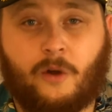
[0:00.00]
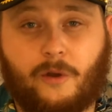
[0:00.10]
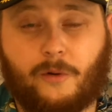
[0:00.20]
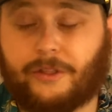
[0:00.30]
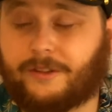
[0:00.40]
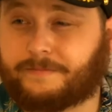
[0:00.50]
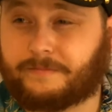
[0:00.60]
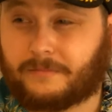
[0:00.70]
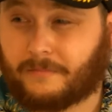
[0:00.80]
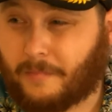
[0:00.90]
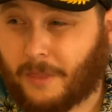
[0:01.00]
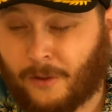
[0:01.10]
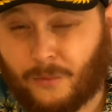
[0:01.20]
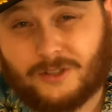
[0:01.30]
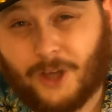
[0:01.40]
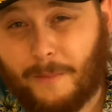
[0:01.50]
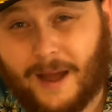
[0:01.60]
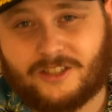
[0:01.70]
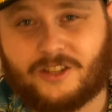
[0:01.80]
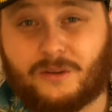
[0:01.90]
We want to go
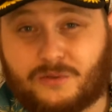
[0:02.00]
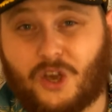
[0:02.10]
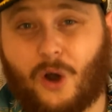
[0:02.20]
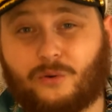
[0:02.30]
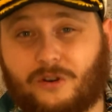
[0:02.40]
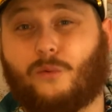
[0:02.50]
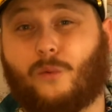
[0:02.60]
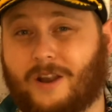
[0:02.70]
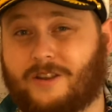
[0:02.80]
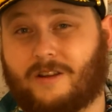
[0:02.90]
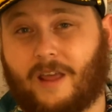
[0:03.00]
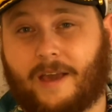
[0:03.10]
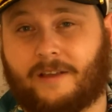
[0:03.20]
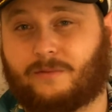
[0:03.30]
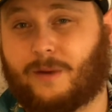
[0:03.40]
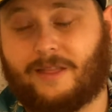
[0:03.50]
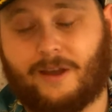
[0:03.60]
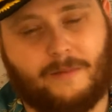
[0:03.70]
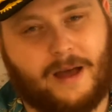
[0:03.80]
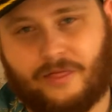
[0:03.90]
back to those golden wonder days where
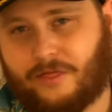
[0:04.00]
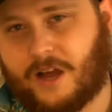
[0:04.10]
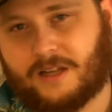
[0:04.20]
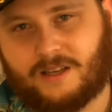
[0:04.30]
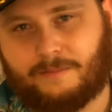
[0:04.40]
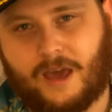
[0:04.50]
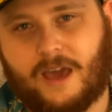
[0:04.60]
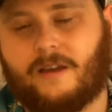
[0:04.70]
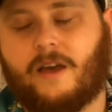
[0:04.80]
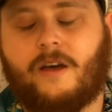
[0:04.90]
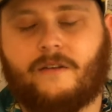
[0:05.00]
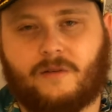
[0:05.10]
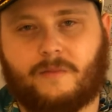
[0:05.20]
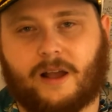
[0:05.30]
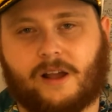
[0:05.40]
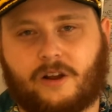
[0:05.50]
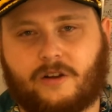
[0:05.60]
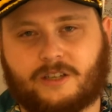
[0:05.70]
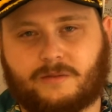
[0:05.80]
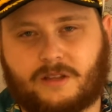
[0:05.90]
they're about 30p per packet of
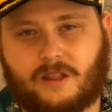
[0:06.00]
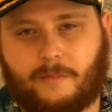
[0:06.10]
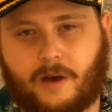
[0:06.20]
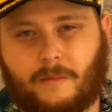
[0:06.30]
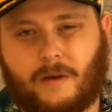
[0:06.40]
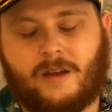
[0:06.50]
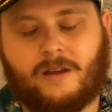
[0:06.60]
crisps in the pub.